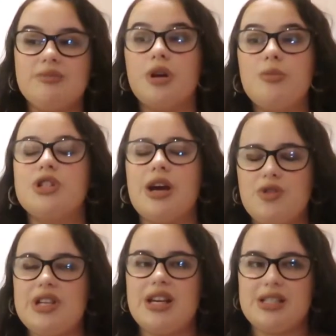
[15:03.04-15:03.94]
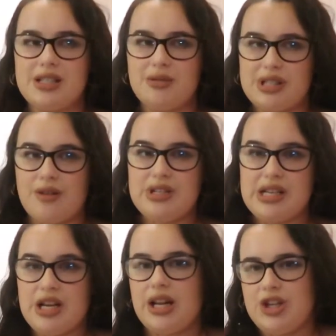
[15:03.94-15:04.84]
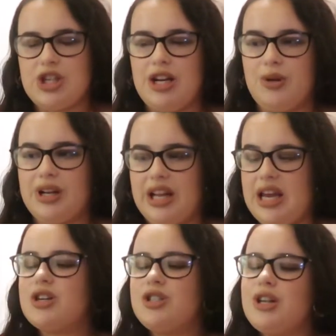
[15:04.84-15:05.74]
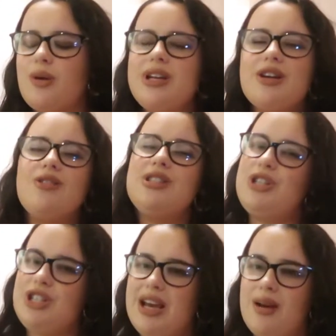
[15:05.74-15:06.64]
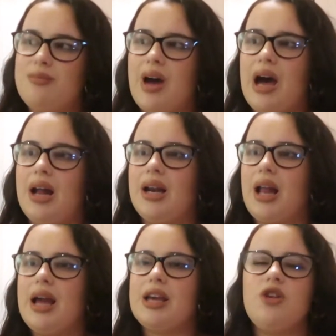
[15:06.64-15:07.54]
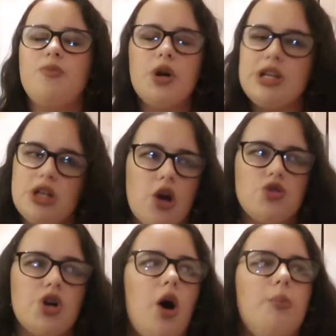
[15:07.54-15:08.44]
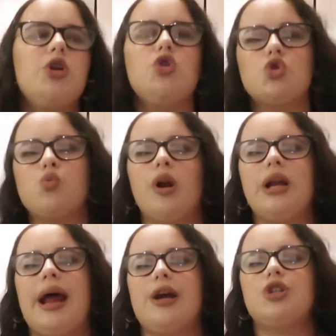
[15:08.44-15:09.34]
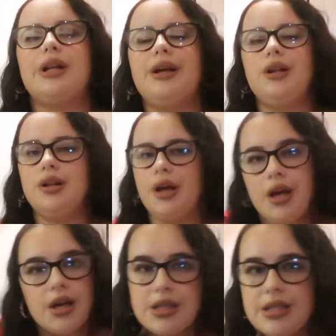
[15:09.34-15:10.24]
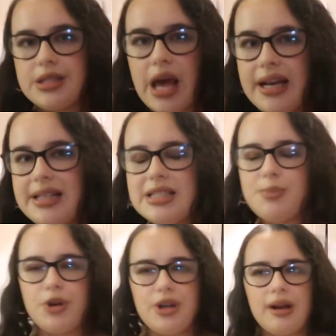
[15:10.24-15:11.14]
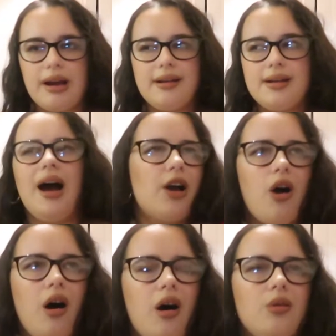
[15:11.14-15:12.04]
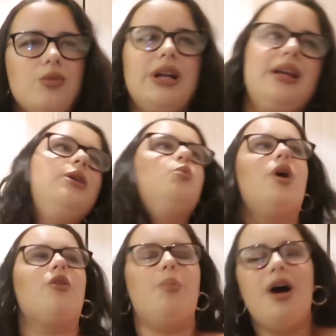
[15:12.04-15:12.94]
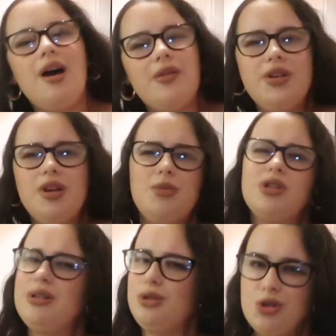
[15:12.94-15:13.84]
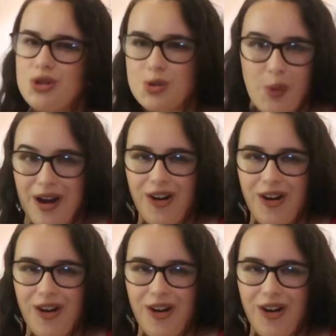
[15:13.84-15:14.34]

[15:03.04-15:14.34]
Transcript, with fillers: pretty much every day since I was gifted it, like genuinely. Because you know when you go to the gym and like you put your deodorant on but you just want an extra little scents but you're like I can't really wear a perfume because it'll just sweat